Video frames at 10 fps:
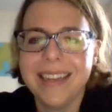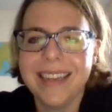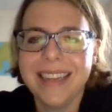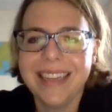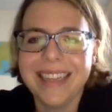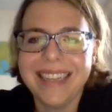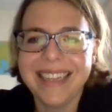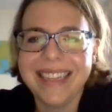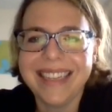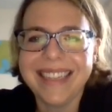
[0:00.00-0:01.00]

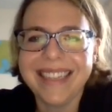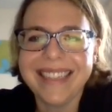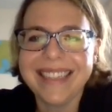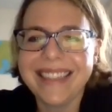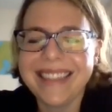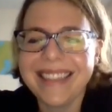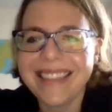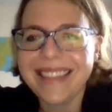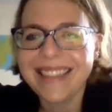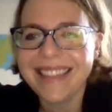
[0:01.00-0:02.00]

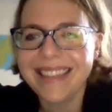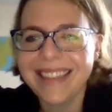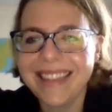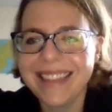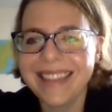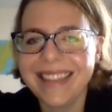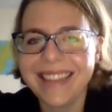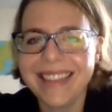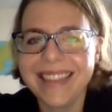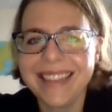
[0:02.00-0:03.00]

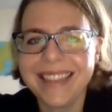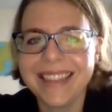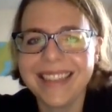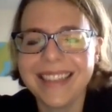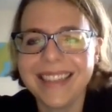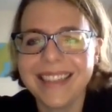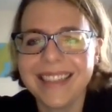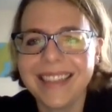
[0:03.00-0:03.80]
(silent)